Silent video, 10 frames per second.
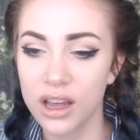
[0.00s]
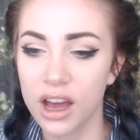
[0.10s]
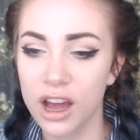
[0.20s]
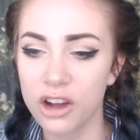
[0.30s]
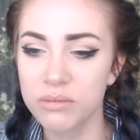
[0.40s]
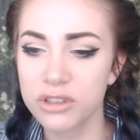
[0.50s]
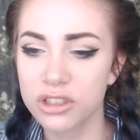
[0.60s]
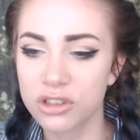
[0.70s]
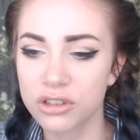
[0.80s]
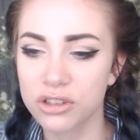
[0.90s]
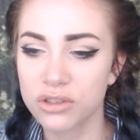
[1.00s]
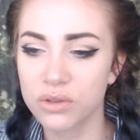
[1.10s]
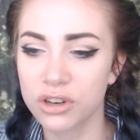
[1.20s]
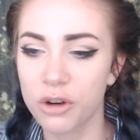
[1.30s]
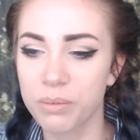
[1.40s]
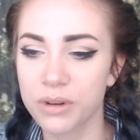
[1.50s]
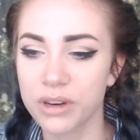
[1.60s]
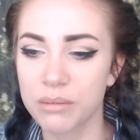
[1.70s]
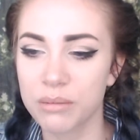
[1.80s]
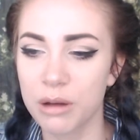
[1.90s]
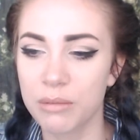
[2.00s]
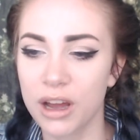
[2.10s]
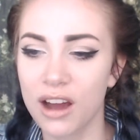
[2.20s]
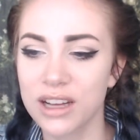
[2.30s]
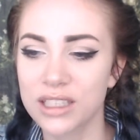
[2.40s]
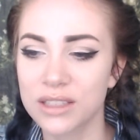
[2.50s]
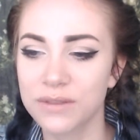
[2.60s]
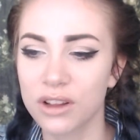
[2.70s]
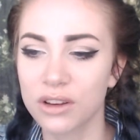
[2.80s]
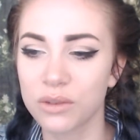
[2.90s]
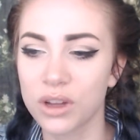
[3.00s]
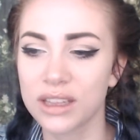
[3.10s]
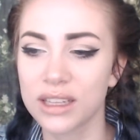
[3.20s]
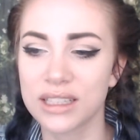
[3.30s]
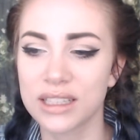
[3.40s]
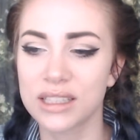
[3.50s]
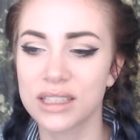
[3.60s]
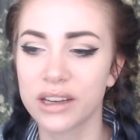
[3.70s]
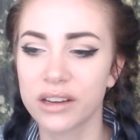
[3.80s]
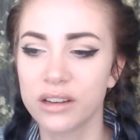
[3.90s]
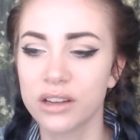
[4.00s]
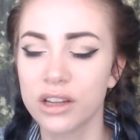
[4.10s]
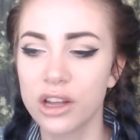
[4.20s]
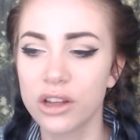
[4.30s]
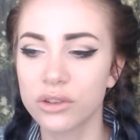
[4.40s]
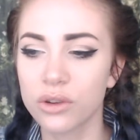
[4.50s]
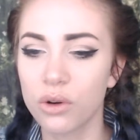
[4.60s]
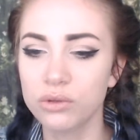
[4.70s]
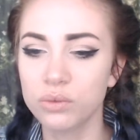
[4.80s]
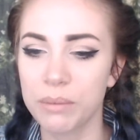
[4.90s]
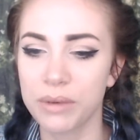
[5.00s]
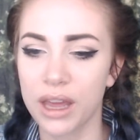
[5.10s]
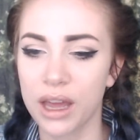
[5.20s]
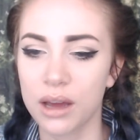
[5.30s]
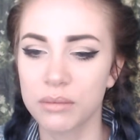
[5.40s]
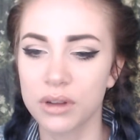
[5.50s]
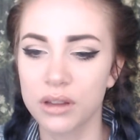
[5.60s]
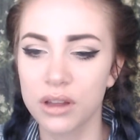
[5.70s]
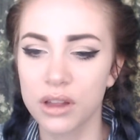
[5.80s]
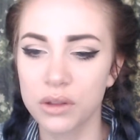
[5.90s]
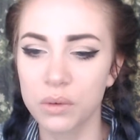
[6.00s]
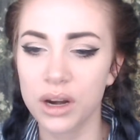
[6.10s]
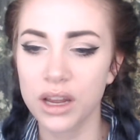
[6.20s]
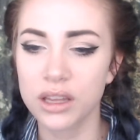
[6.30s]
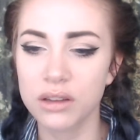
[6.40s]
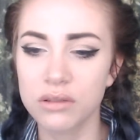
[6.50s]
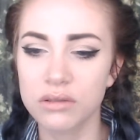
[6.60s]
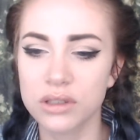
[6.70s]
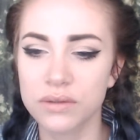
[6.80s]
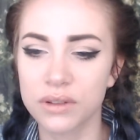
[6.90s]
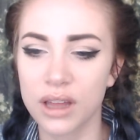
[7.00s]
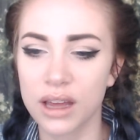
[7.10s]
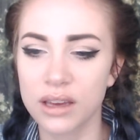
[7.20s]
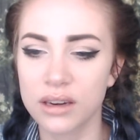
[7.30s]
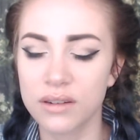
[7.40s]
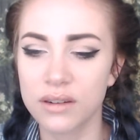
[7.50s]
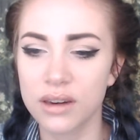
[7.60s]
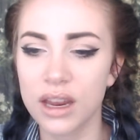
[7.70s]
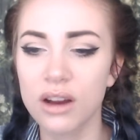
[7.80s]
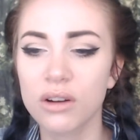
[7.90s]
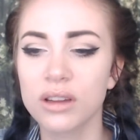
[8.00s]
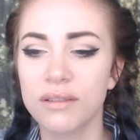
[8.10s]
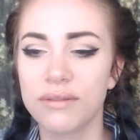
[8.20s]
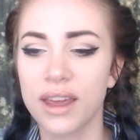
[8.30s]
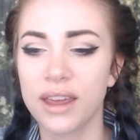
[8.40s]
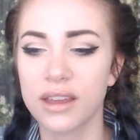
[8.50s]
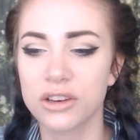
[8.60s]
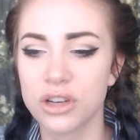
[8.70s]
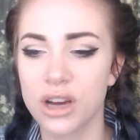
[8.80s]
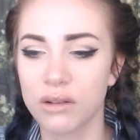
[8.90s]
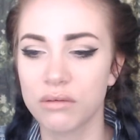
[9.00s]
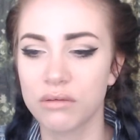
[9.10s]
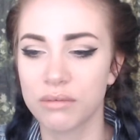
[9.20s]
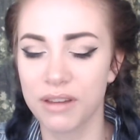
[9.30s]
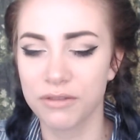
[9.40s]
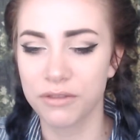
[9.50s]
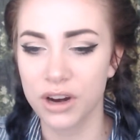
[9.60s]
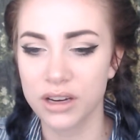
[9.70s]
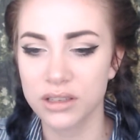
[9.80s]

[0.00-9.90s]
I almost turned to the door and opened it, but my eyes fell on one last thing. The old webcam. The one I used for that eerily vacant chat with my friend.